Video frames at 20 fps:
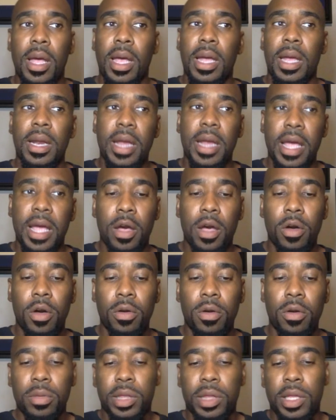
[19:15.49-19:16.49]
And
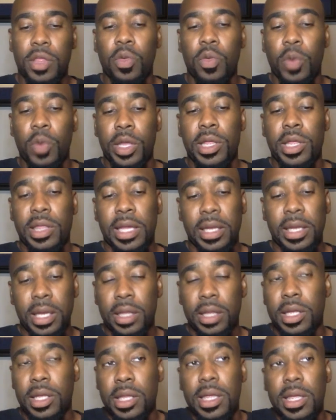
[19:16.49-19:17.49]
now situations like
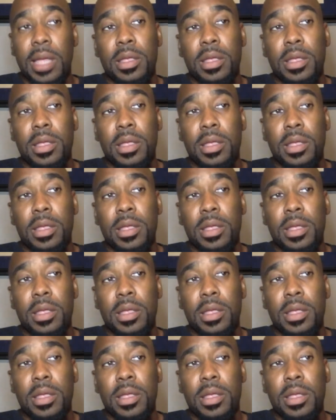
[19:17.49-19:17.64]
this